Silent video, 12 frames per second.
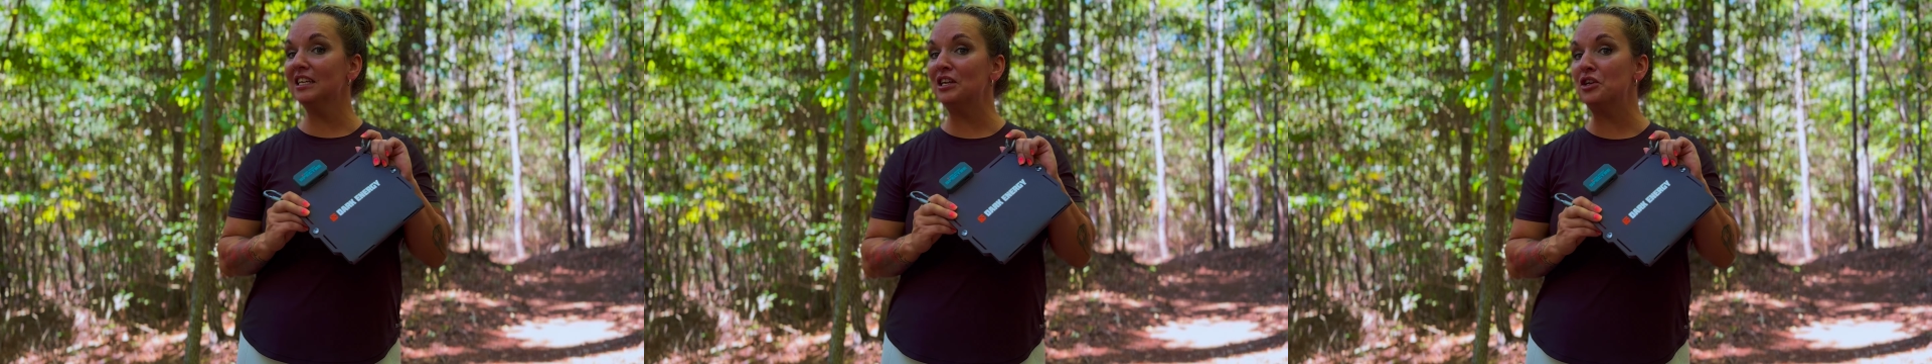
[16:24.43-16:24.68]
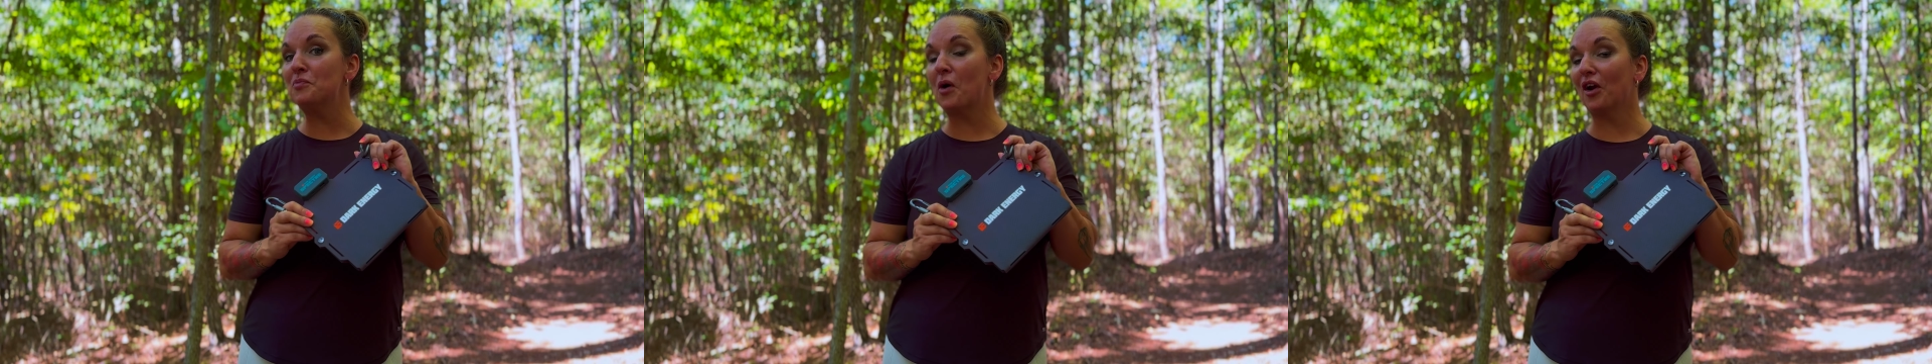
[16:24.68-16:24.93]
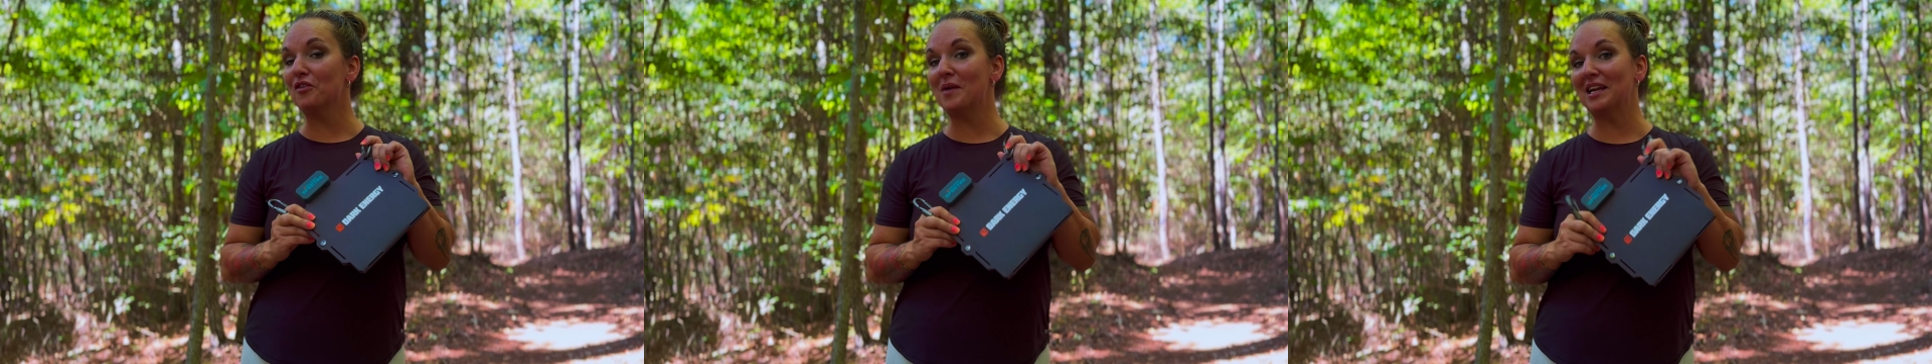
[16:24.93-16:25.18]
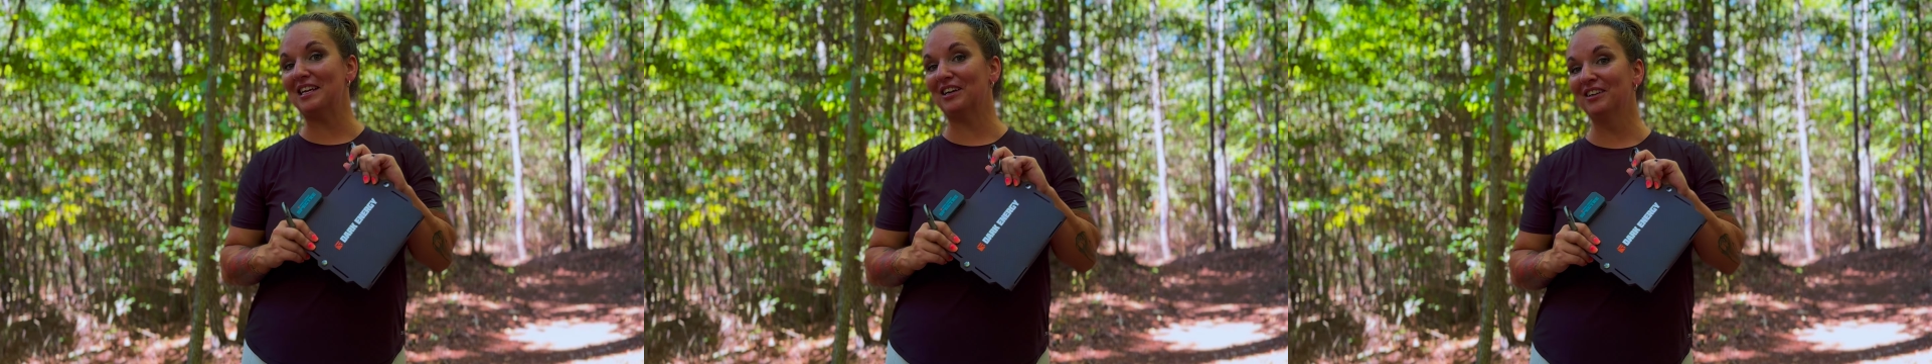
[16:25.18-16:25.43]
a new part of my
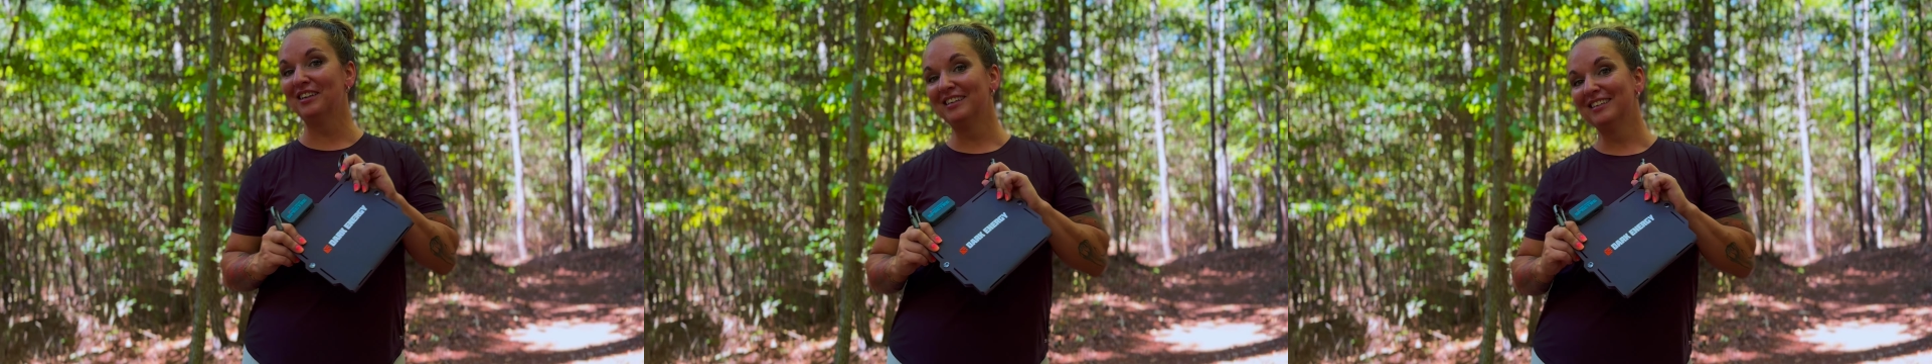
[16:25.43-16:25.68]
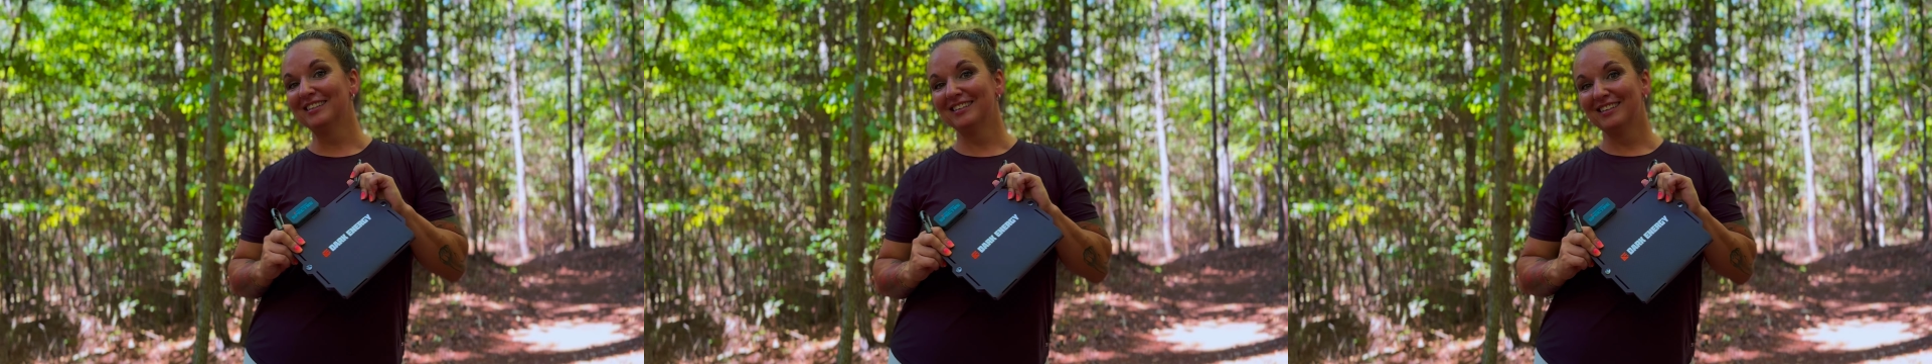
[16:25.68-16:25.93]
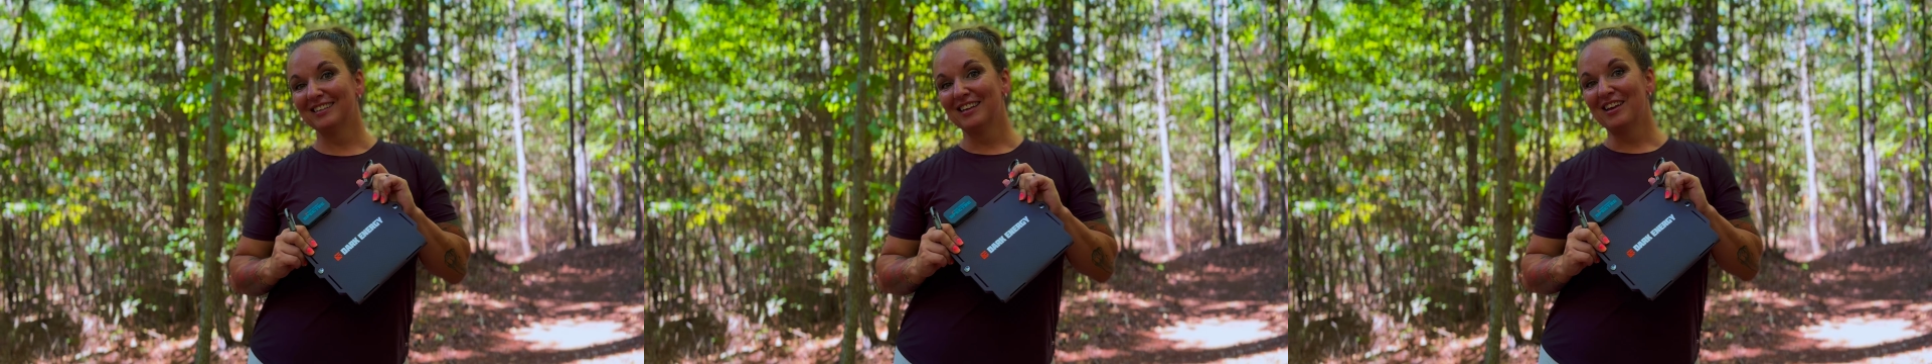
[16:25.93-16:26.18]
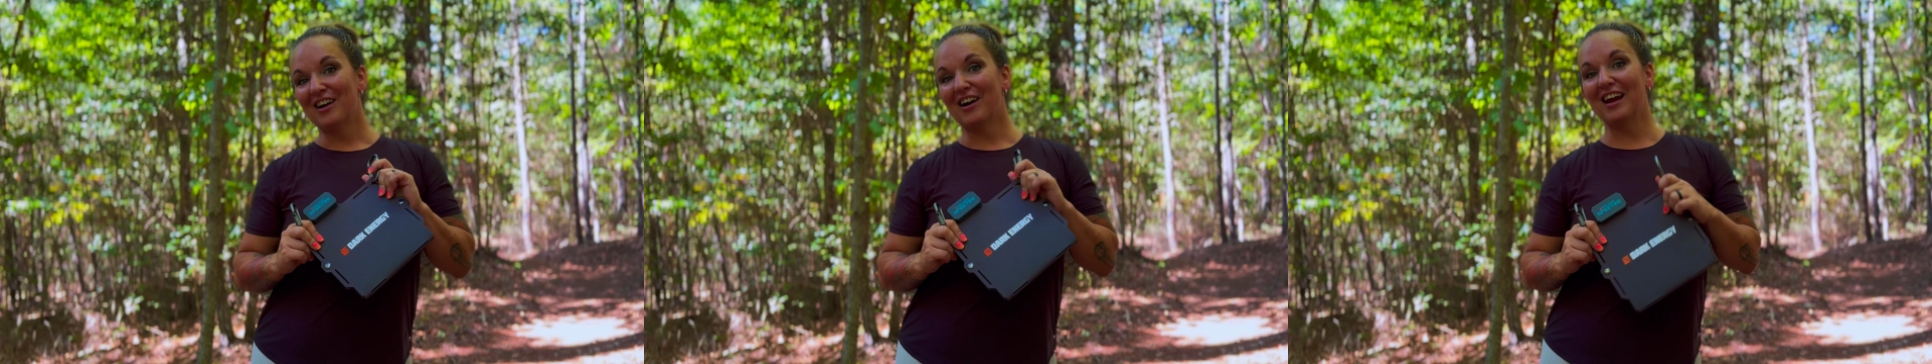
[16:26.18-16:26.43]
gear.
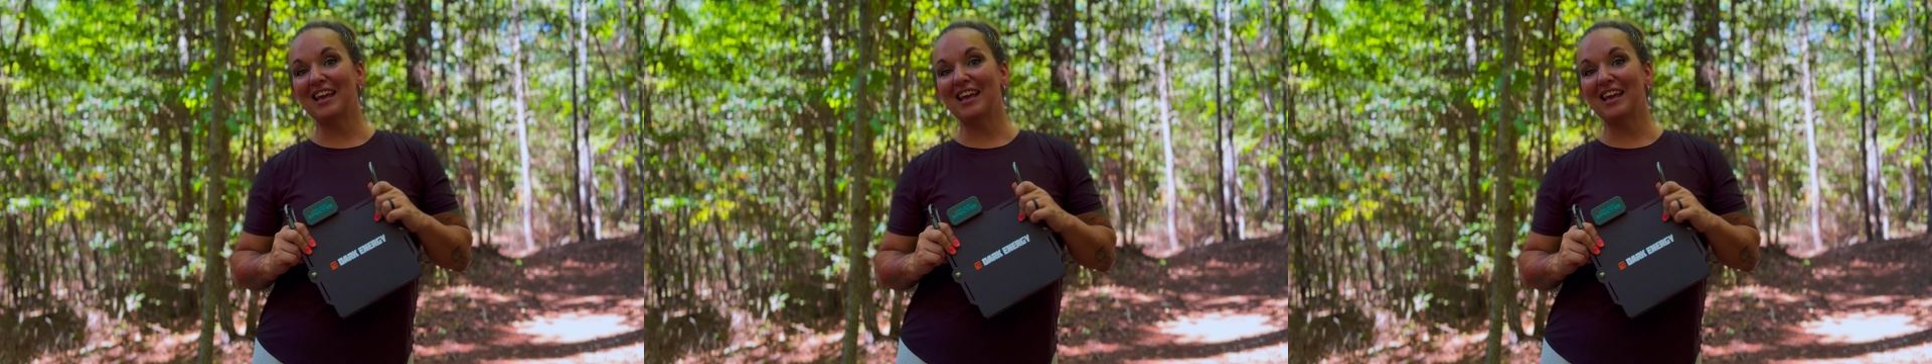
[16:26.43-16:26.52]
All right,